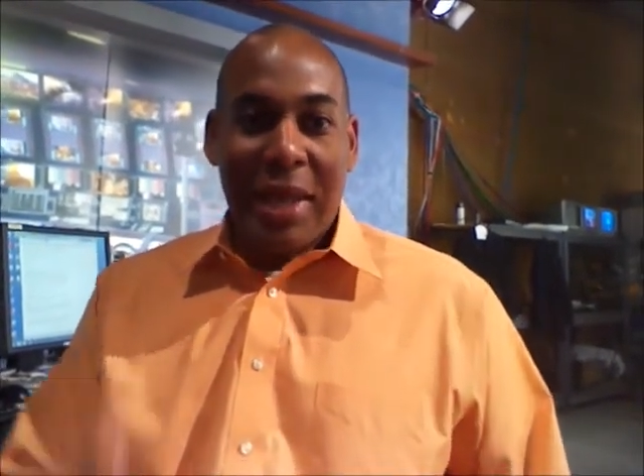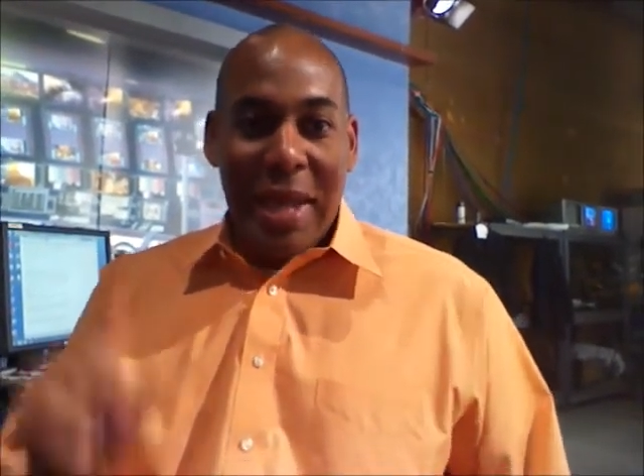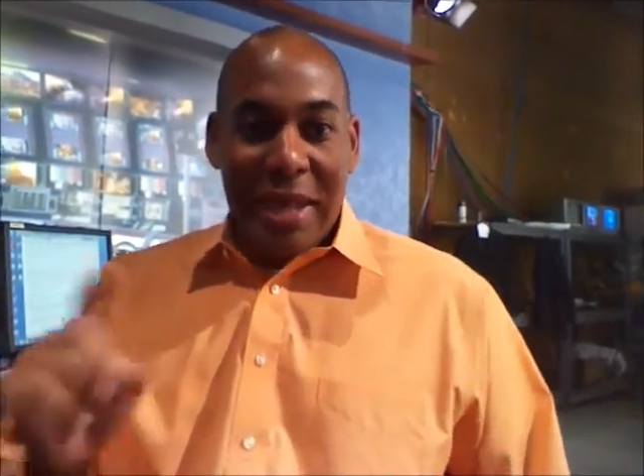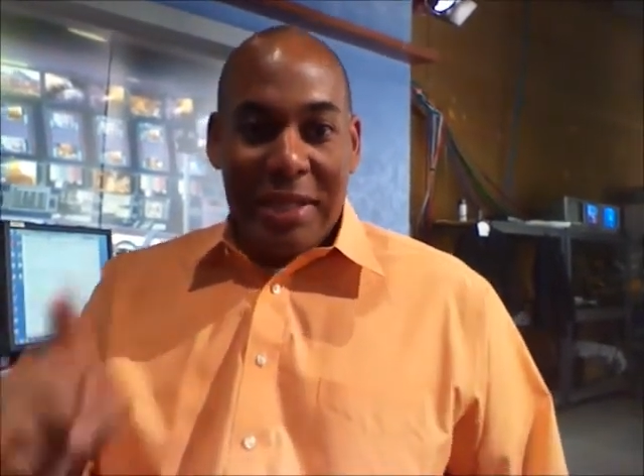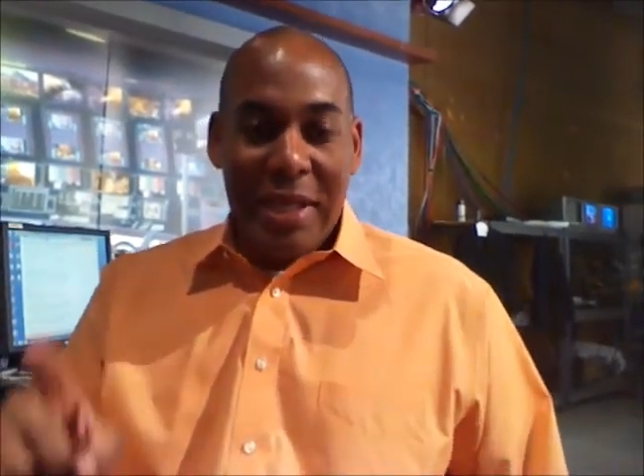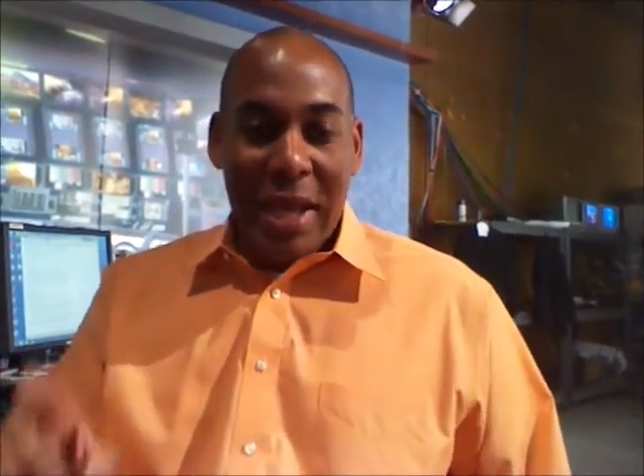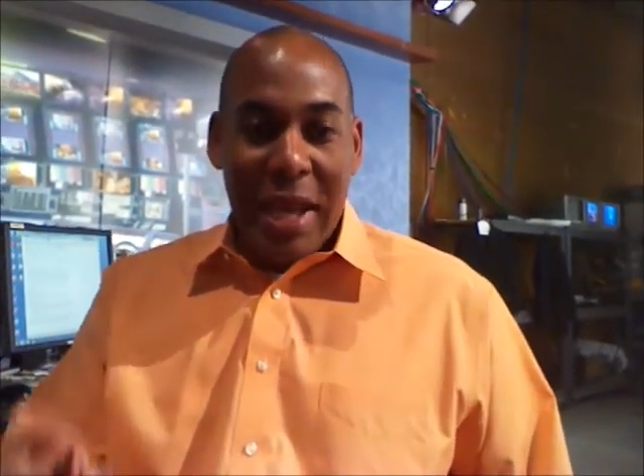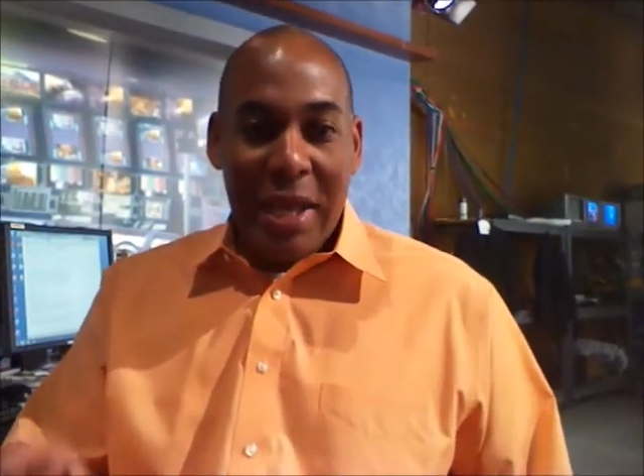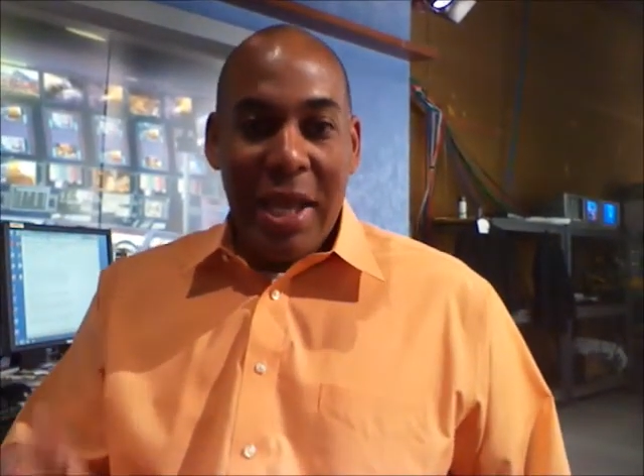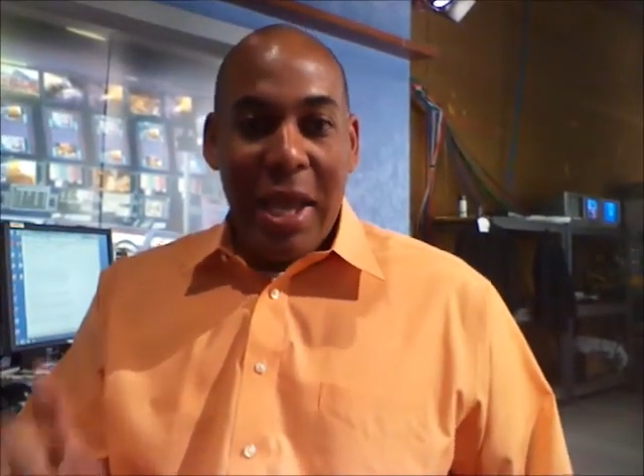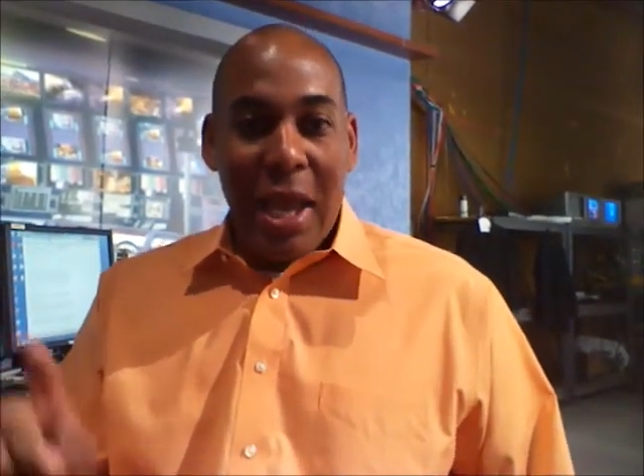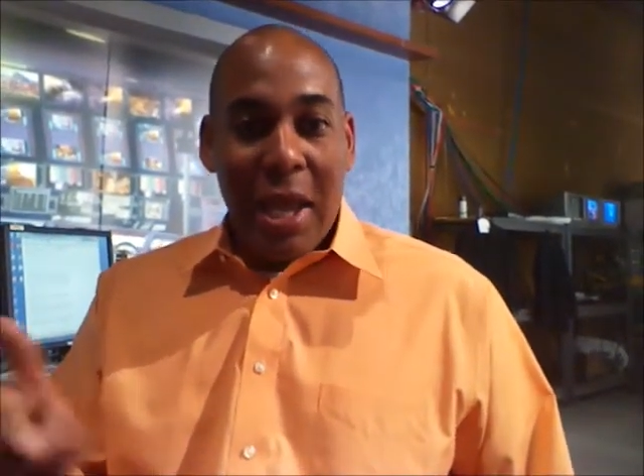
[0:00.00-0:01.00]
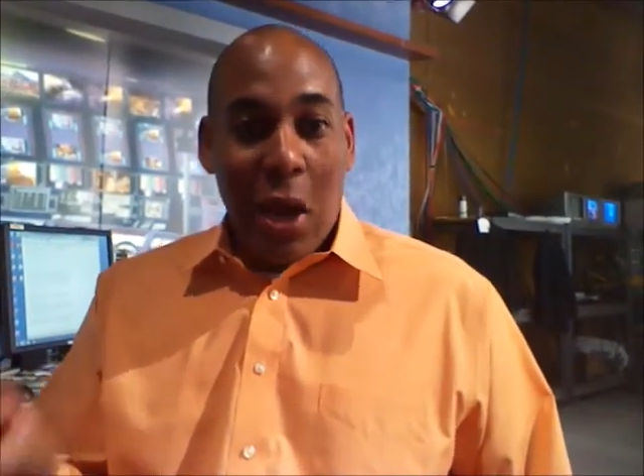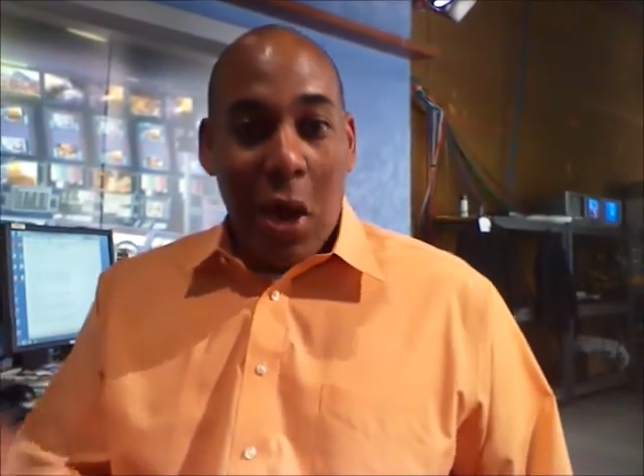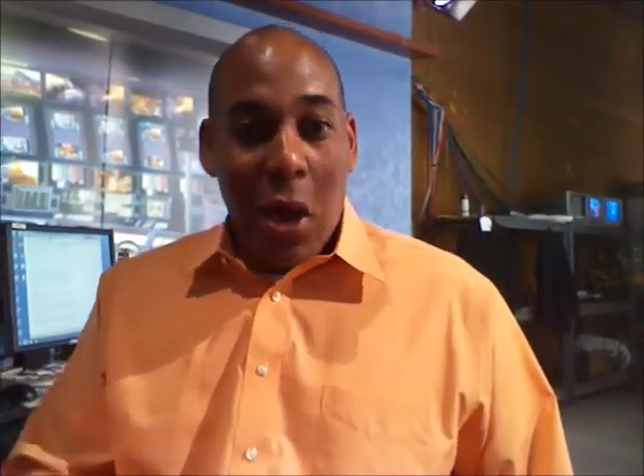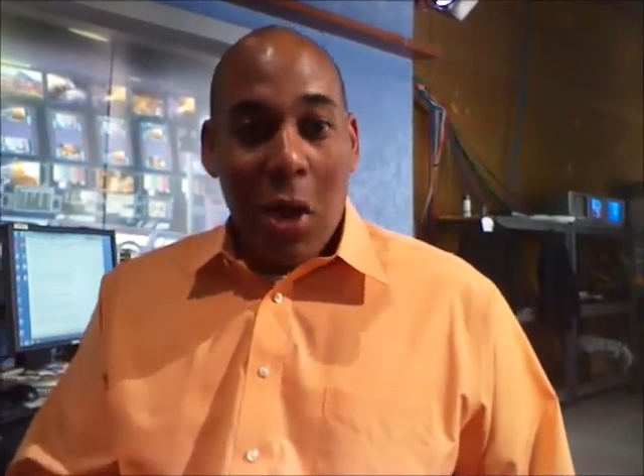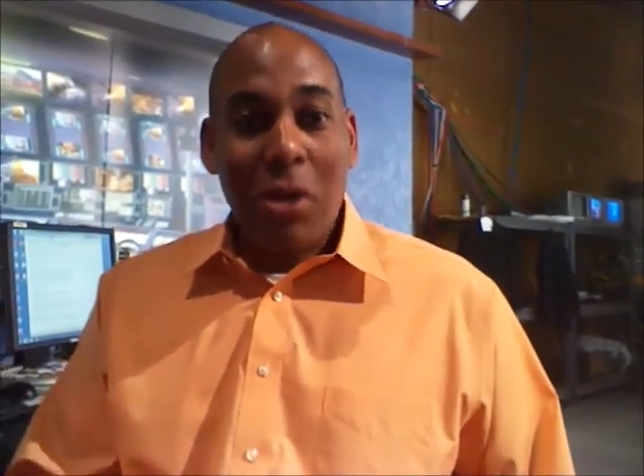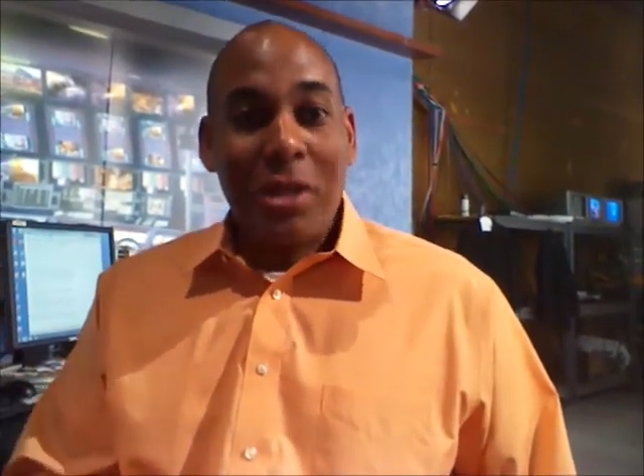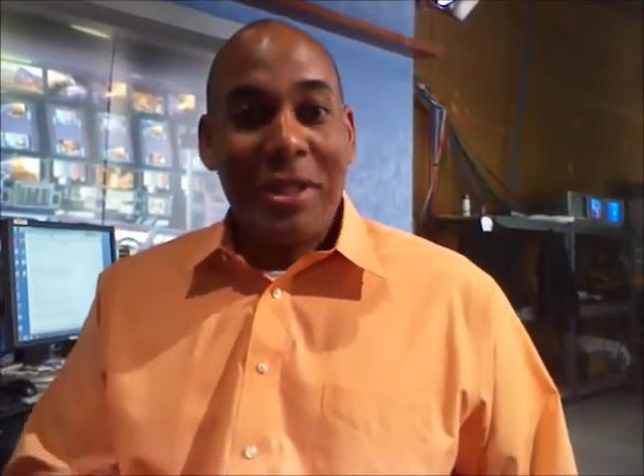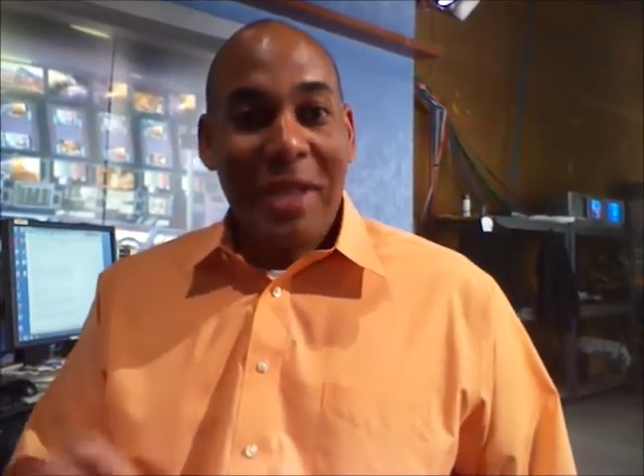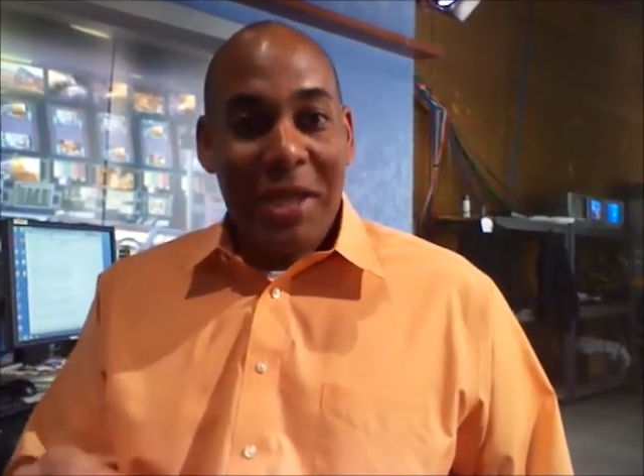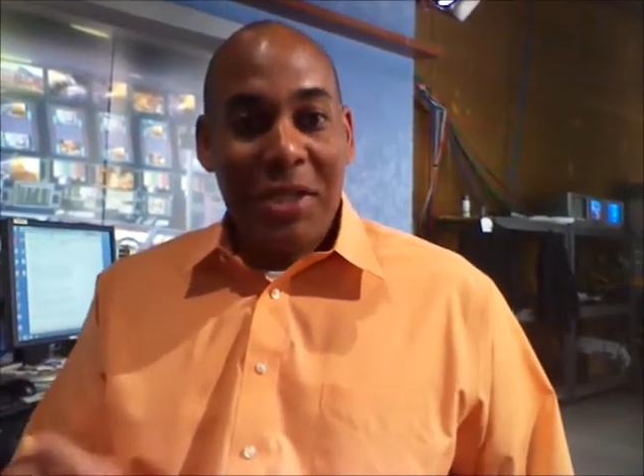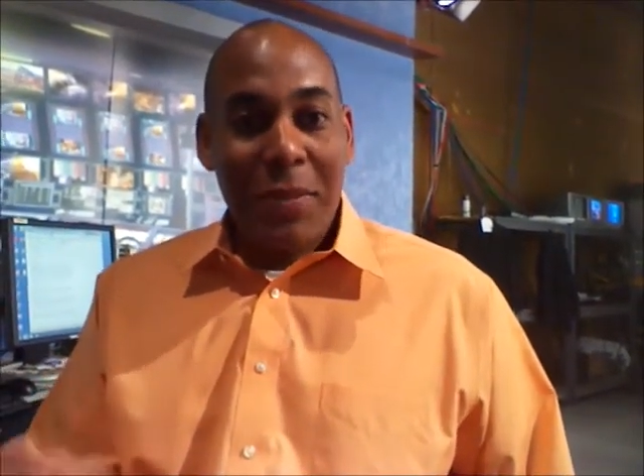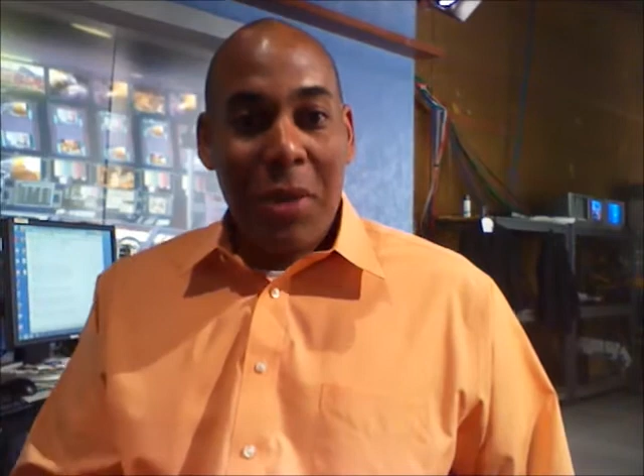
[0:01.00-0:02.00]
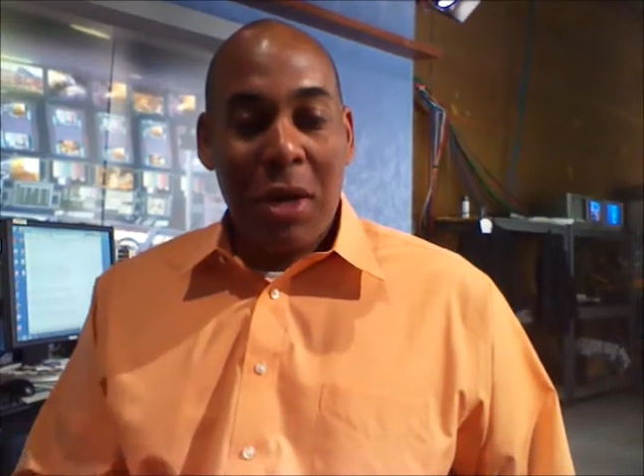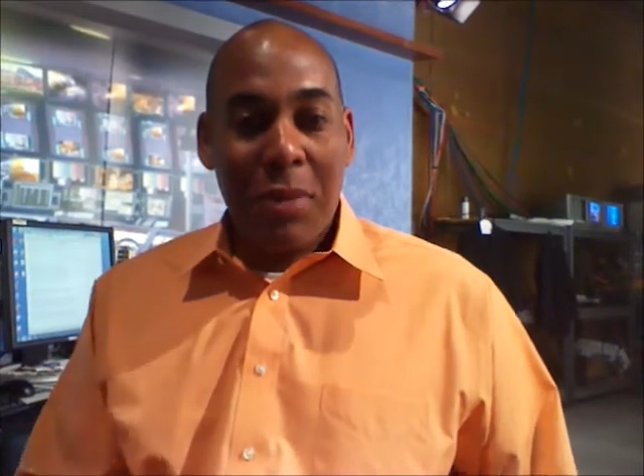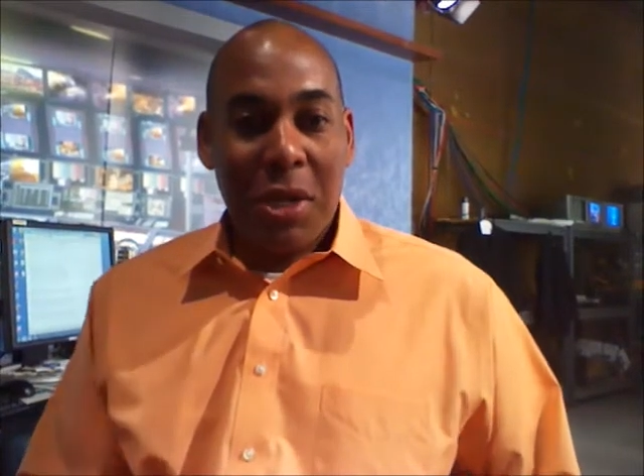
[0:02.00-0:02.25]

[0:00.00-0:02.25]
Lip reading: late tonight and all day tomorrow,